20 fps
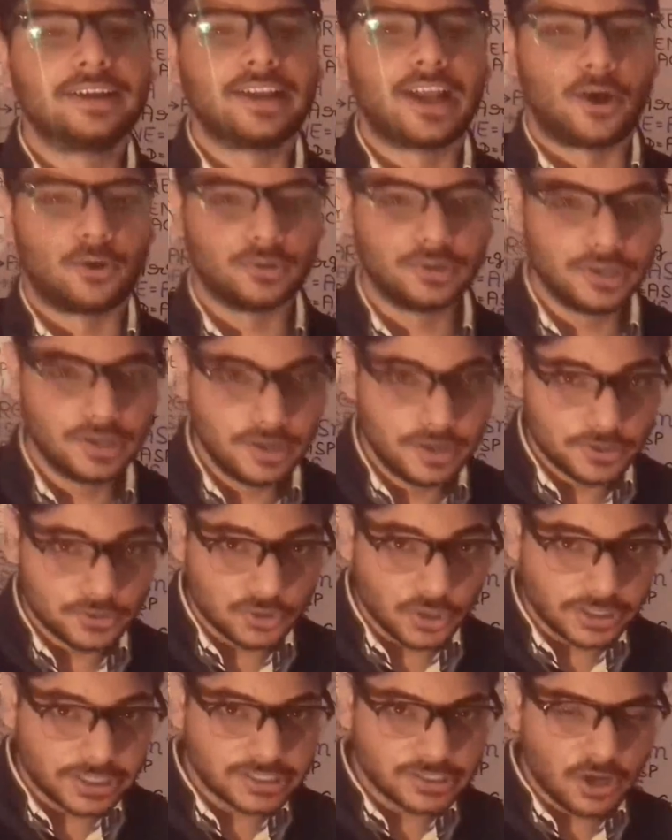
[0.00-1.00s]
Now,
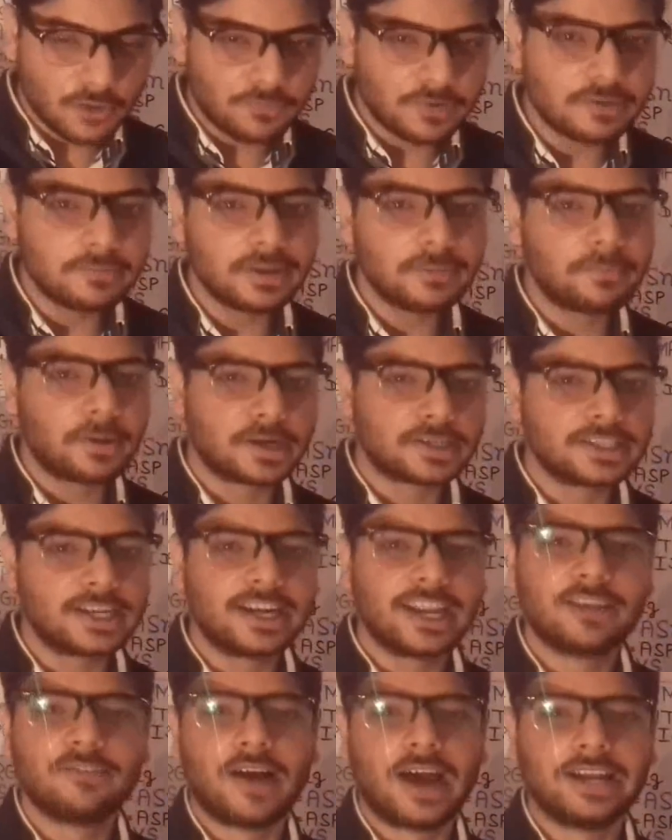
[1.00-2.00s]
so it is often being
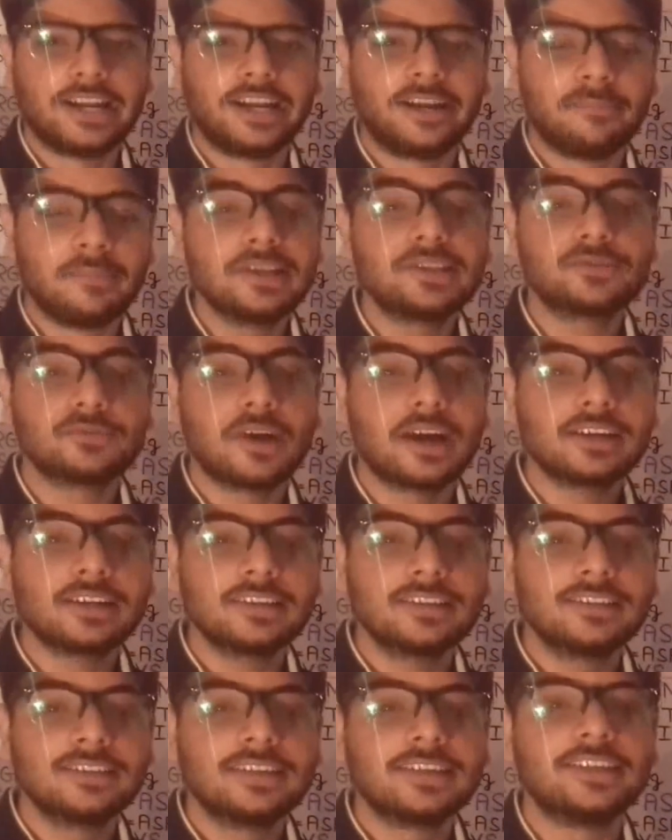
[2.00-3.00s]
further divided, means
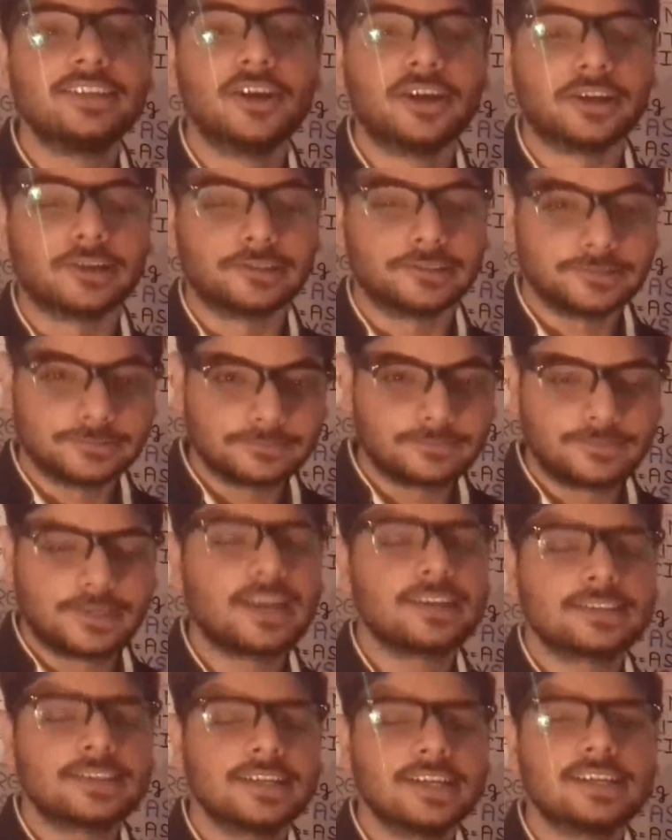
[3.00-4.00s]
what? Here,
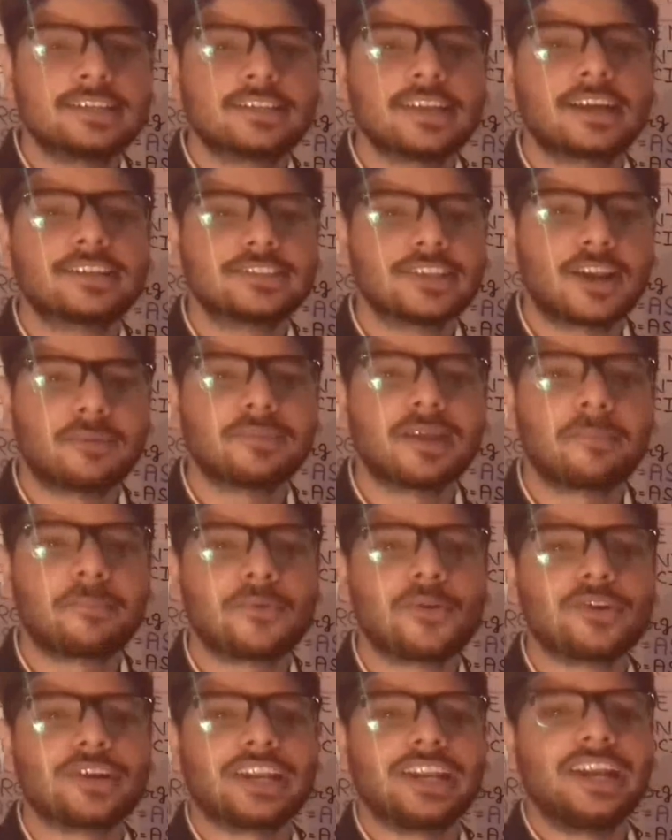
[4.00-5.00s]
tertiary structure of the
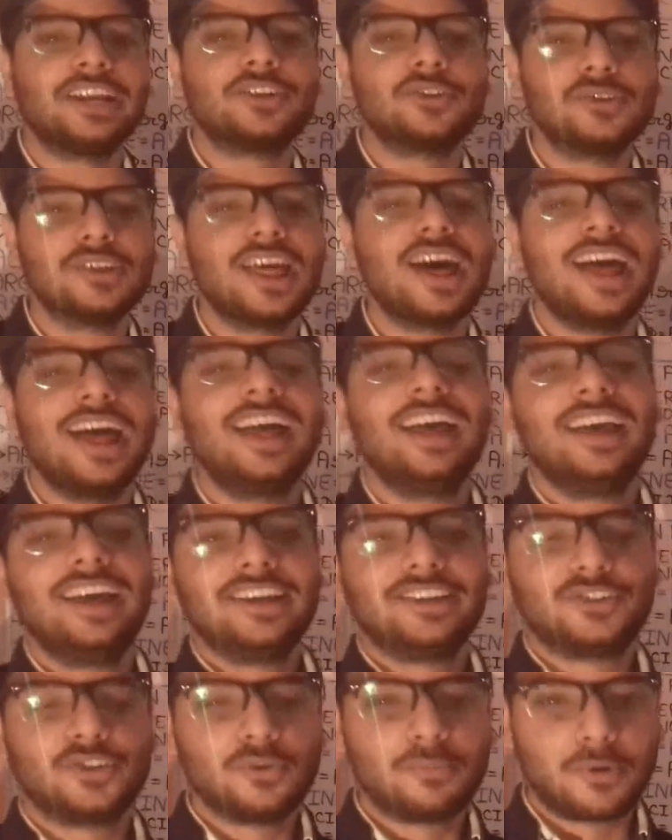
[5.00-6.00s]
protein into the
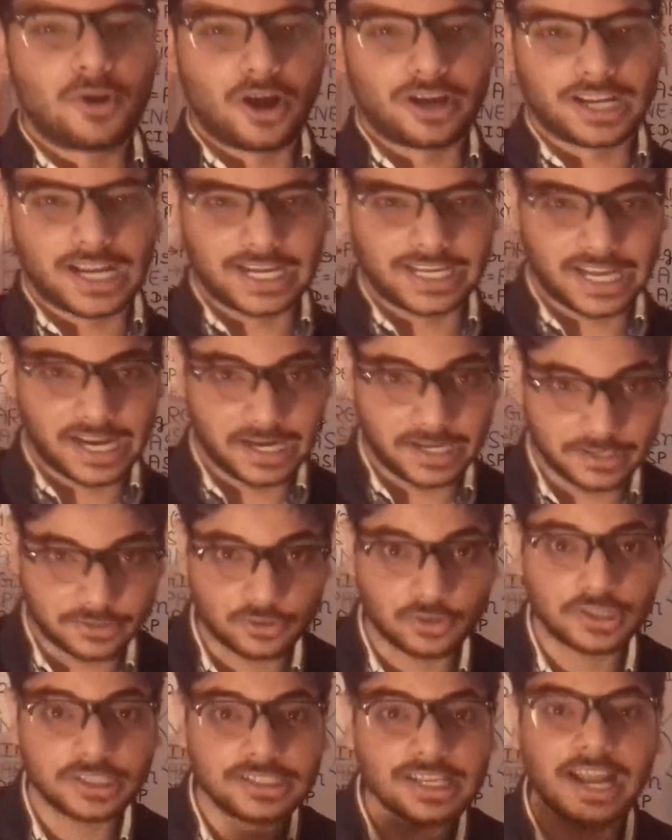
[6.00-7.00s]
two broad
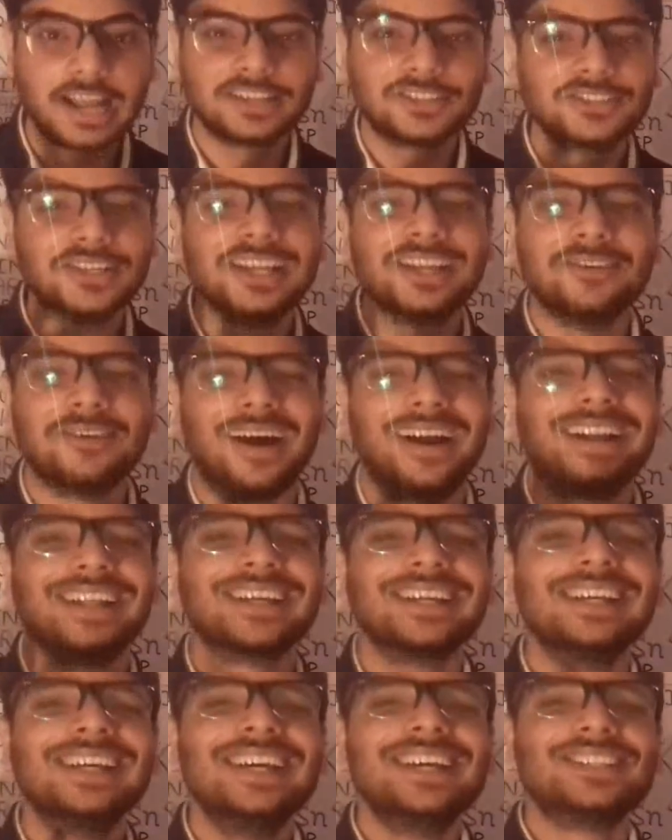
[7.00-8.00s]
categories. So these are actually
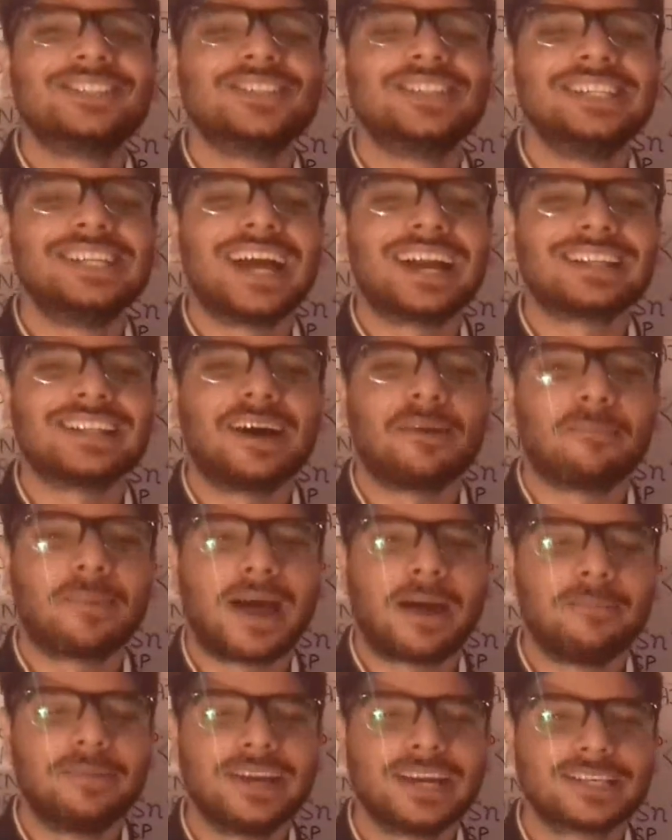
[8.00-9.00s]
what? So these are
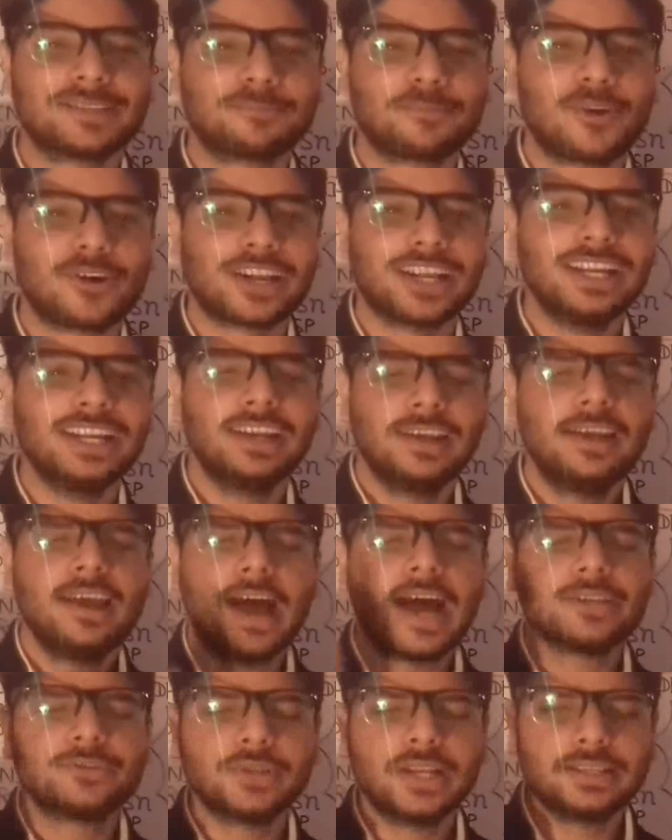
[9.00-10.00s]
the fibrous protein
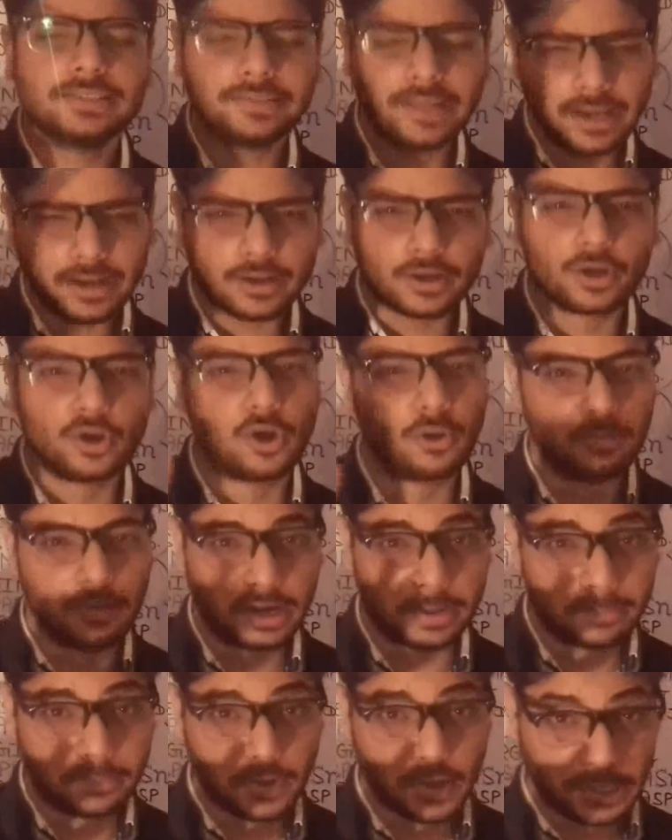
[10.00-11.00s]
as well as the
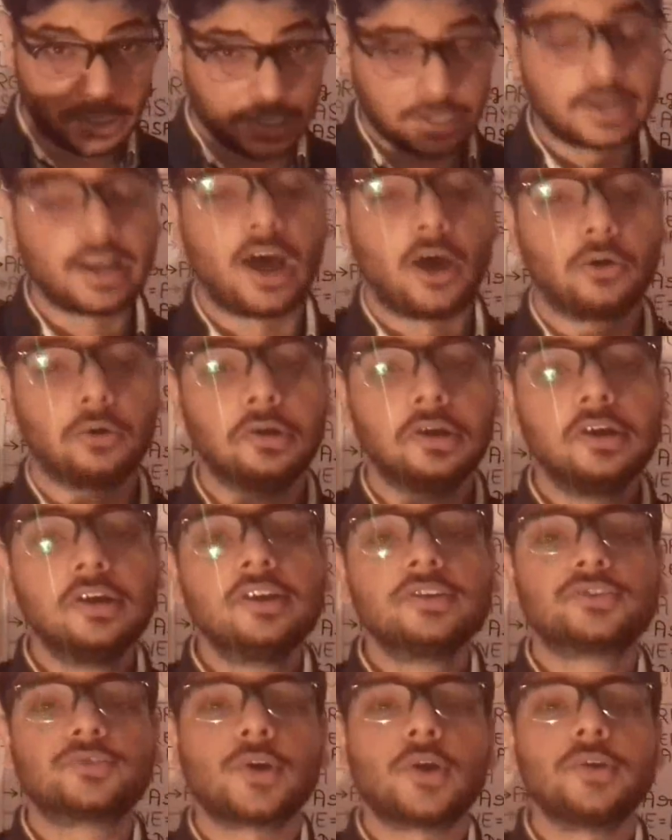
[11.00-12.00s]
globular protein. Now,
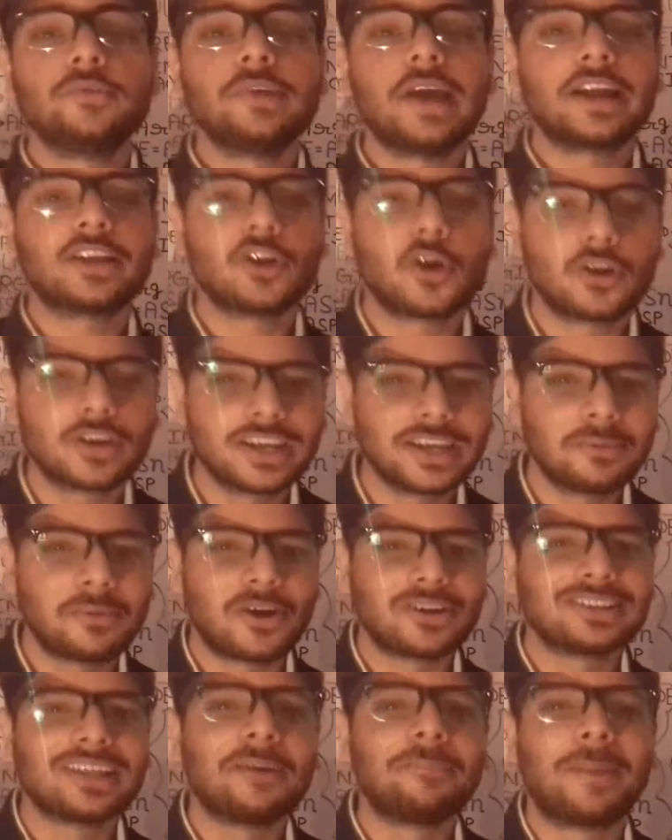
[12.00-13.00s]
so when we are talking
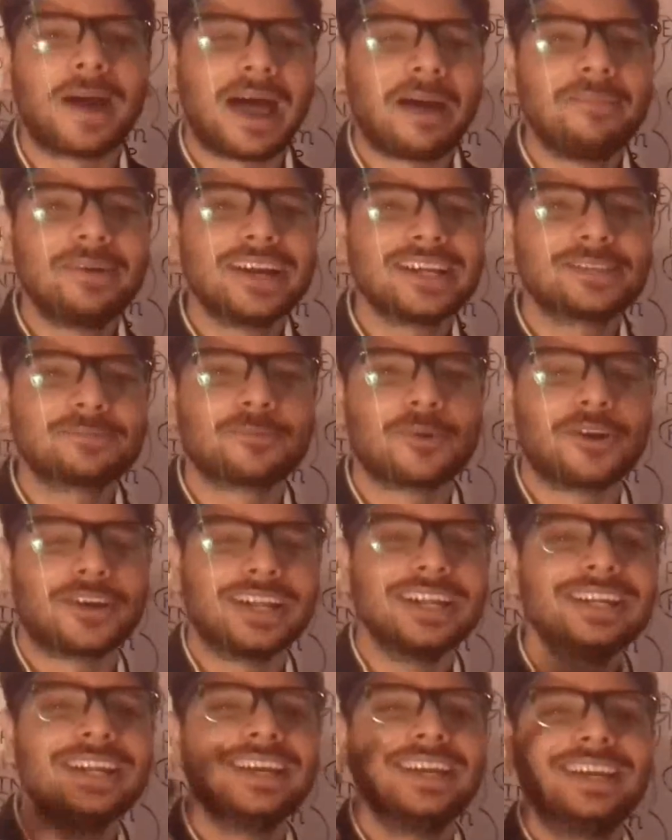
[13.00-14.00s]
about the fibrous
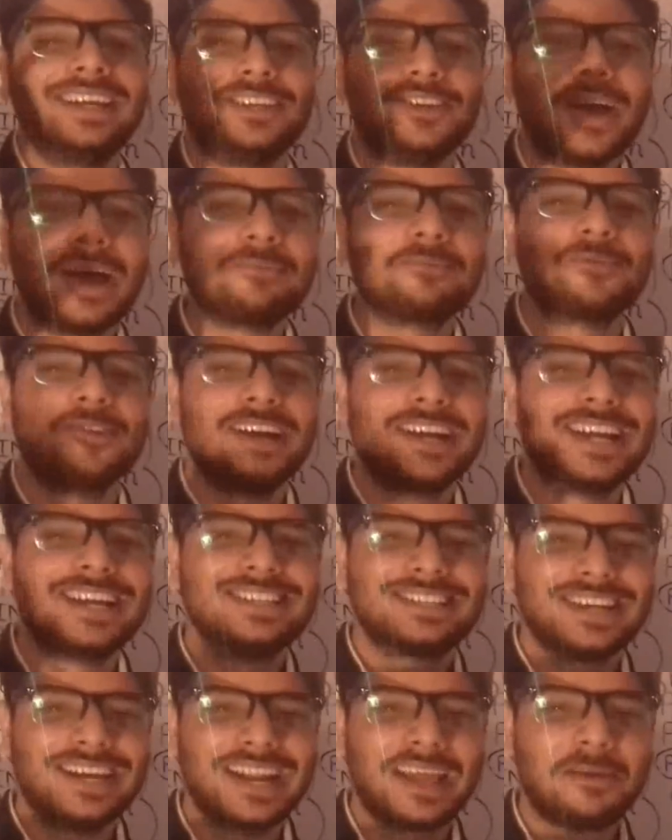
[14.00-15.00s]
protein, you have to
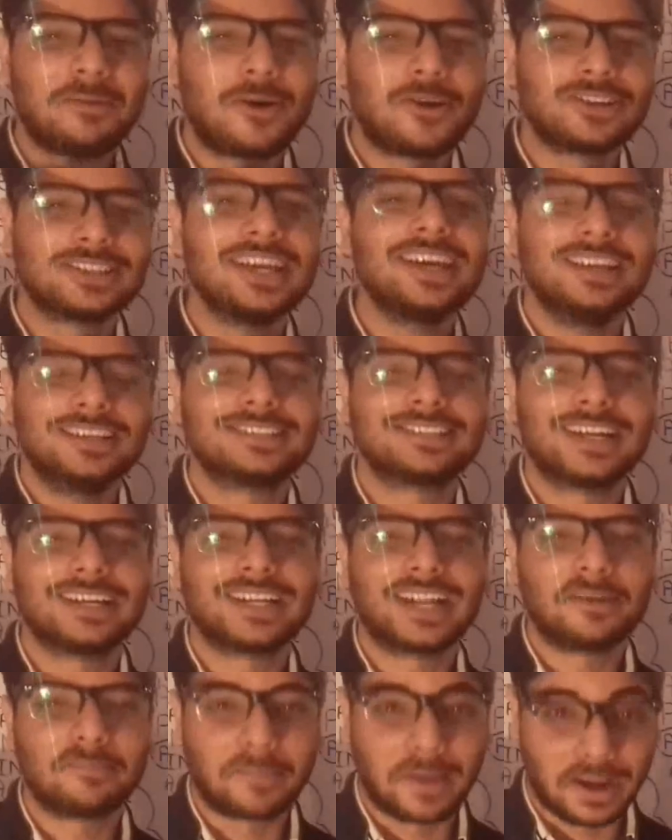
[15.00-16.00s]
understand about the
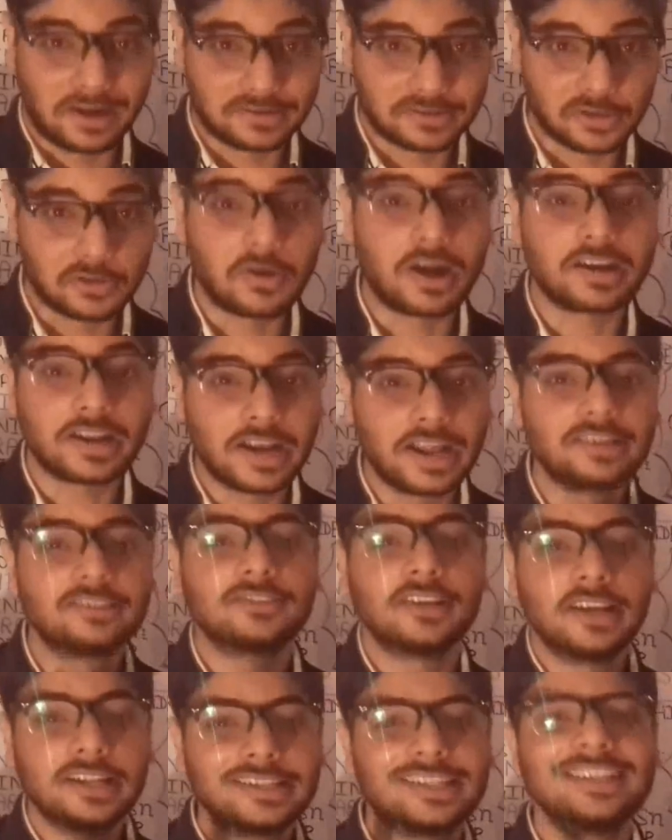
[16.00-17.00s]
certain facts. So what are
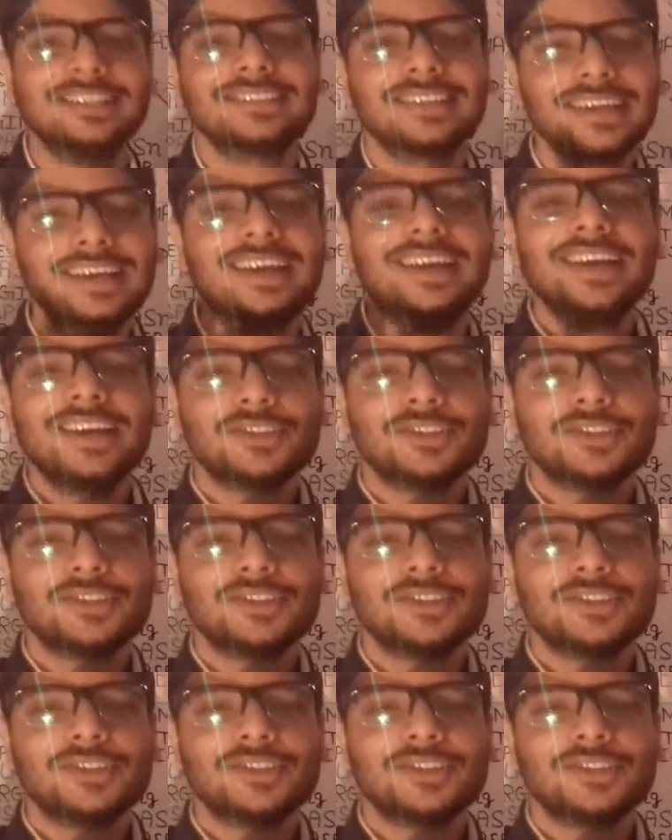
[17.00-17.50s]
actually these?